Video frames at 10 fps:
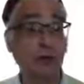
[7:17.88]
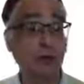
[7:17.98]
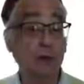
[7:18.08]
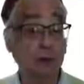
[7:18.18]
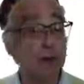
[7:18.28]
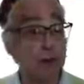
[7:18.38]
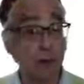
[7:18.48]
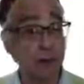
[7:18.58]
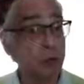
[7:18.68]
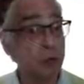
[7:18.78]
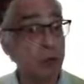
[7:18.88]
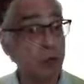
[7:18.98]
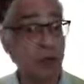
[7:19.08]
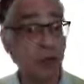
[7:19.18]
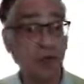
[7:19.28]
time to be
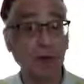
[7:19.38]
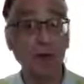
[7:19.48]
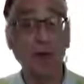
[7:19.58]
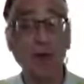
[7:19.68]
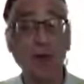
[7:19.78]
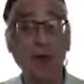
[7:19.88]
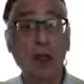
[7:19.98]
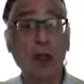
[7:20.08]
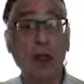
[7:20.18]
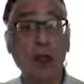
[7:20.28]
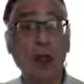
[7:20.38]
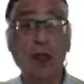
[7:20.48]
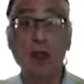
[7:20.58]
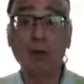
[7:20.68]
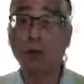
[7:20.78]
alive.
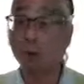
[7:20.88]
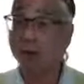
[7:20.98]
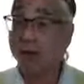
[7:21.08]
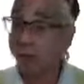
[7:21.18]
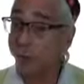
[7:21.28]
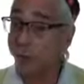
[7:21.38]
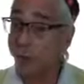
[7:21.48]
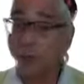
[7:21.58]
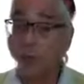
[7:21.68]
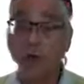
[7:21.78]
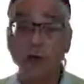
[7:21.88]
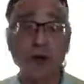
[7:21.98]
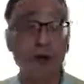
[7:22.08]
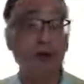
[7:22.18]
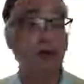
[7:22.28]
And which specific
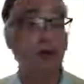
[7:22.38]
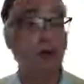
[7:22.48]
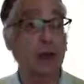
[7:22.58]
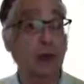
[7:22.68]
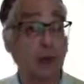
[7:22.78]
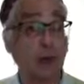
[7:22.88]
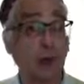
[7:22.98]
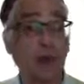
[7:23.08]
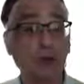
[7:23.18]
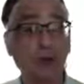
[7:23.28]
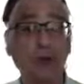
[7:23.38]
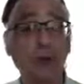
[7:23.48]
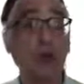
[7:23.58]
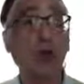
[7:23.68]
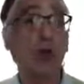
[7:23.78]
toxins you get exposed to
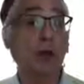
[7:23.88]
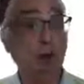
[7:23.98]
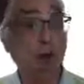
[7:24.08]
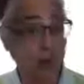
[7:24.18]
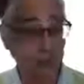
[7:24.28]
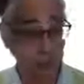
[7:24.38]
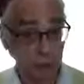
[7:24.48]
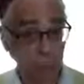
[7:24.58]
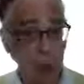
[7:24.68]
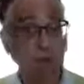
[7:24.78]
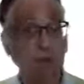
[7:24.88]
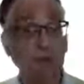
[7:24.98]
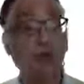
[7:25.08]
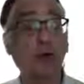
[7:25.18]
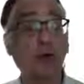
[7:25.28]
is
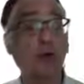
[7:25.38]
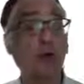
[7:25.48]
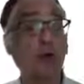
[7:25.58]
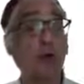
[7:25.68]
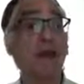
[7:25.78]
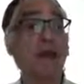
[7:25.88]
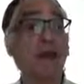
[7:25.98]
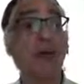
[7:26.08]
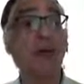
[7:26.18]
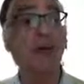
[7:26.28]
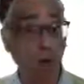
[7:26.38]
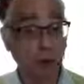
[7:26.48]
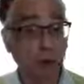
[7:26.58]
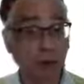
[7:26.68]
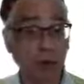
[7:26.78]
individual, but that we will
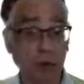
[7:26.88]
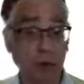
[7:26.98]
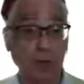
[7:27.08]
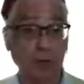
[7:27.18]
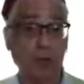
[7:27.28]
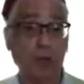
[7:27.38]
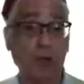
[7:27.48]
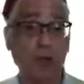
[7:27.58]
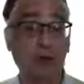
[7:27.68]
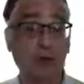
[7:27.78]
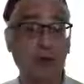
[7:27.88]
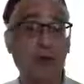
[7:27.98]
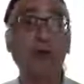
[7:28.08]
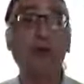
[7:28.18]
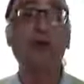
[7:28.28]
get exposed to toxins
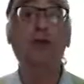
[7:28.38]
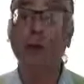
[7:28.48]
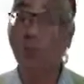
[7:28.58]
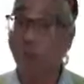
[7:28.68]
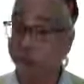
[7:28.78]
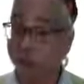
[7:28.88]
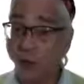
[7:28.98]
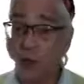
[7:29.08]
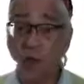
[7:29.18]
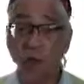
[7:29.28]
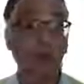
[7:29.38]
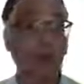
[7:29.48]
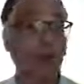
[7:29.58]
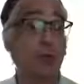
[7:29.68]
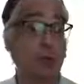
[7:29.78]
in substantial amounts
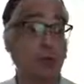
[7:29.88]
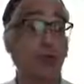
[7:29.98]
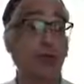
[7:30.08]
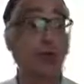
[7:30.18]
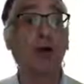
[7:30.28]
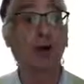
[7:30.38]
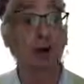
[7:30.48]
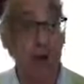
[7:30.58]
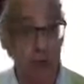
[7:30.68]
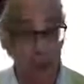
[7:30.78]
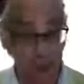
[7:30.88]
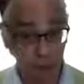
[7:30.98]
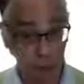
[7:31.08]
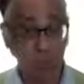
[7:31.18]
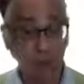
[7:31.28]
compared to our
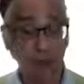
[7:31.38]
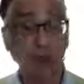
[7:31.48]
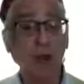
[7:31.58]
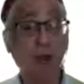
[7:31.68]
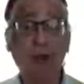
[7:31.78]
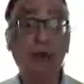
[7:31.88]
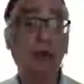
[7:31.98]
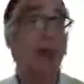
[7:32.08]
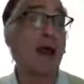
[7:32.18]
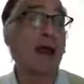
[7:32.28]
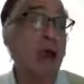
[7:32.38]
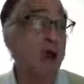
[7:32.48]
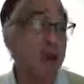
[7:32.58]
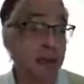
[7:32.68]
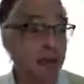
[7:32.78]
history is a
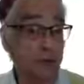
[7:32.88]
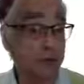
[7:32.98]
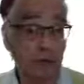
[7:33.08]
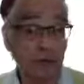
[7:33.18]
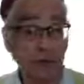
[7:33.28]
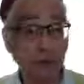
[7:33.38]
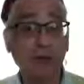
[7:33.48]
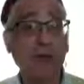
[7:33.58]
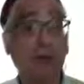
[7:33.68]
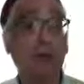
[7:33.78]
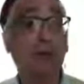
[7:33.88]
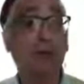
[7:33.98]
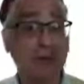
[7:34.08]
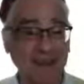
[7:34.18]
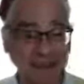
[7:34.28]
fact. That's not an
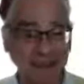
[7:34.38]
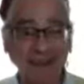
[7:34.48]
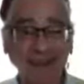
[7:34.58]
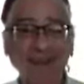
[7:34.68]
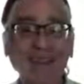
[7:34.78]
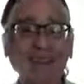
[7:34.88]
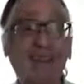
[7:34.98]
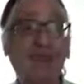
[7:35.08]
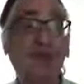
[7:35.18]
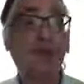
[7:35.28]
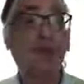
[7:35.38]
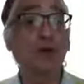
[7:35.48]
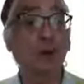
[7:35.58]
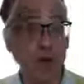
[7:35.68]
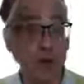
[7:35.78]
opinion. There's
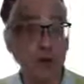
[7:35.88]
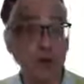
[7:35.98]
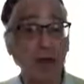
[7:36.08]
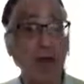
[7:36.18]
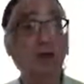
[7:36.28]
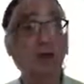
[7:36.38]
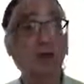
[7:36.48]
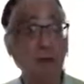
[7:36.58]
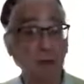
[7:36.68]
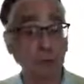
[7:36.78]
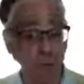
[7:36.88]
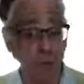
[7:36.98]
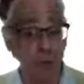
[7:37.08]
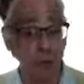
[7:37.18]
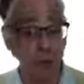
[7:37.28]
too much data
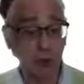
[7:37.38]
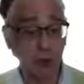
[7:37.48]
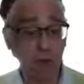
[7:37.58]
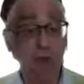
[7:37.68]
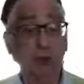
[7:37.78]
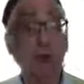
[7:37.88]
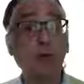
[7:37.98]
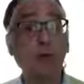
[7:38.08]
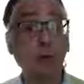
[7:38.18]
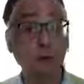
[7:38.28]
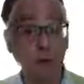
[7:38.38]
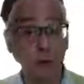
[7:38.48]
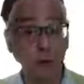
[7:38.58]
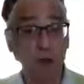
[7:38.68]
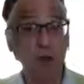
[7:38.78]
to confirm
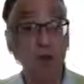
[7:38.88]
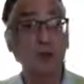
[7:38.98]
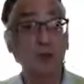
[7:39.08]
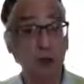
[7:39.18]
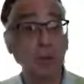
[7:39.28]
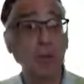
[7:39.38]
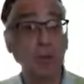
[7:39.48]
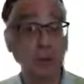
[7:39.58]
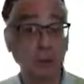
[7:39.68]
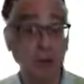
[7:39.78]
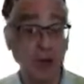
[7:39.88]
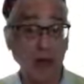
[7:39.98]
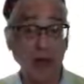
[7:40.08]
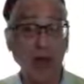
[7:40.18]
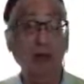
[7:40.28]
that simple
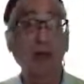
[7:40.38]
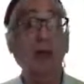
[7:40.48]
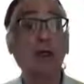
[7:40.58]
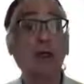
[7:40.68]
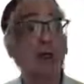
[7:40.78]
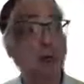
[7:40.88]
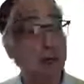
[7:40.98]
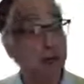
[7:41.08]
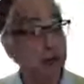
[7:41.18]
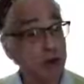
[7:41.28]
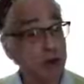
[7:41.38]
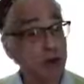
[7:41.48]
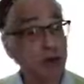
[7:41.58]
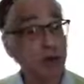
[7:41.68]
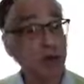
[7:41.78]
reality. So intensive
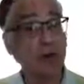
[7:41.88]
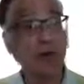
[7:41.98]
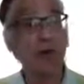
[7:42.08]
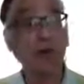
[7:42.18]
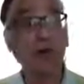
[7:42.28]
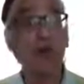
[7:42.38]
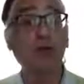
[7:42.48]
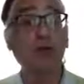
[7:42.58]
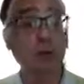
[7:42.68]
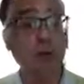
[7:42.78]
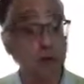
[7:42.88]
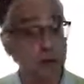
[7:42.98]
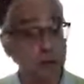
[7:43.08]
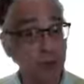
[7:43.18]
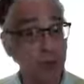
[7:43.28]
detoxification based on
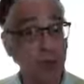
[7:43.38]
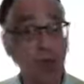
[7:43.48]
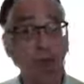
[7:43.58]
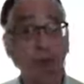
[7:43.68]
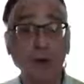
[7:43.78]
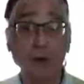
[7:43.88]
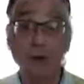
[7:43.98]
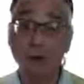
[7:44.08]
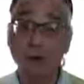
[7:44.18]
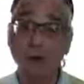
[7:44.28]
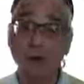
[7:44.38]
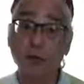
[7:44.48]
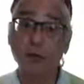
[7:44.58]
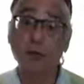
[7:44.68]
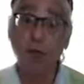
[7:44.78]
predictive biomarkers,
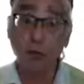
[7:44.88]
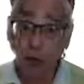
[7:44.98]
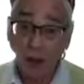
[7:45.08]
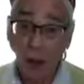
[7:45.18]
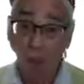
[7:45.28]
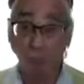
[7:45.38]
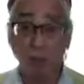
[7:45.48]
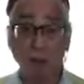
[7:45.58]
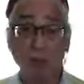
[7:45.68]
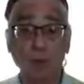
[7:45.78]
from my point of view,